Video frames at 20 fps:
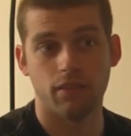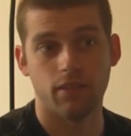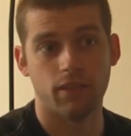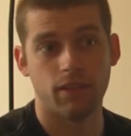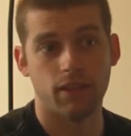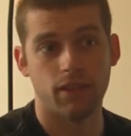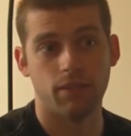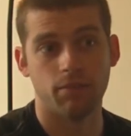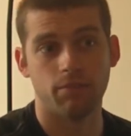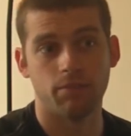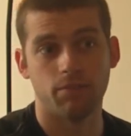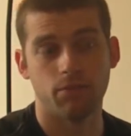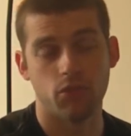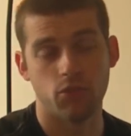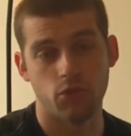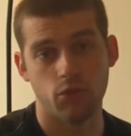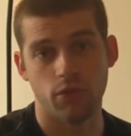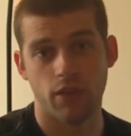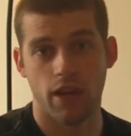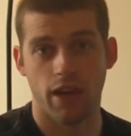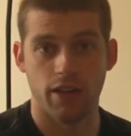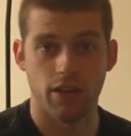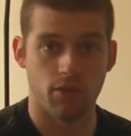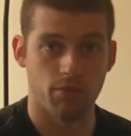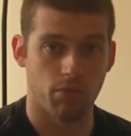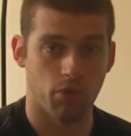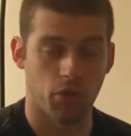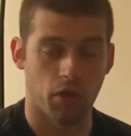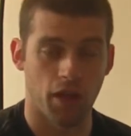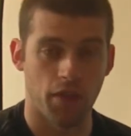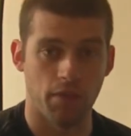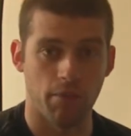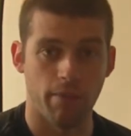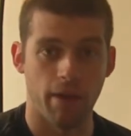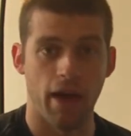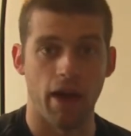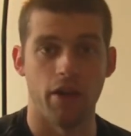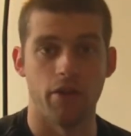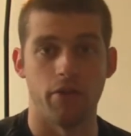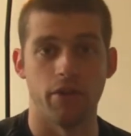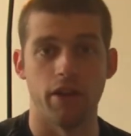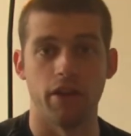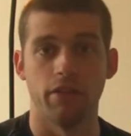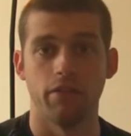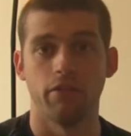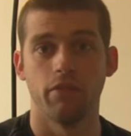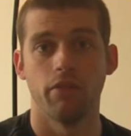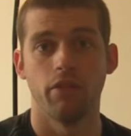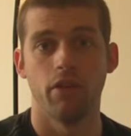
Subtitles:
To do that, you pull out the battery,